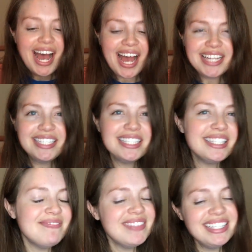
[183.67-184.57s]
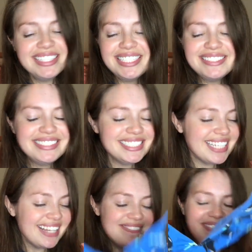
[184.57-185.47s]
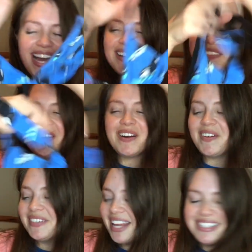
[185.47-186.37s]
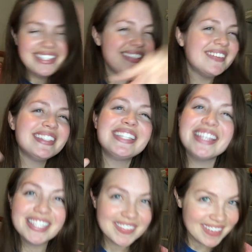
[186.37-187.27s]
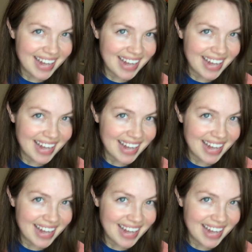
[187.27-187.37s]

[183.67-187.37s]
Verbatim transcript: I just, I don't know. I just don't see this one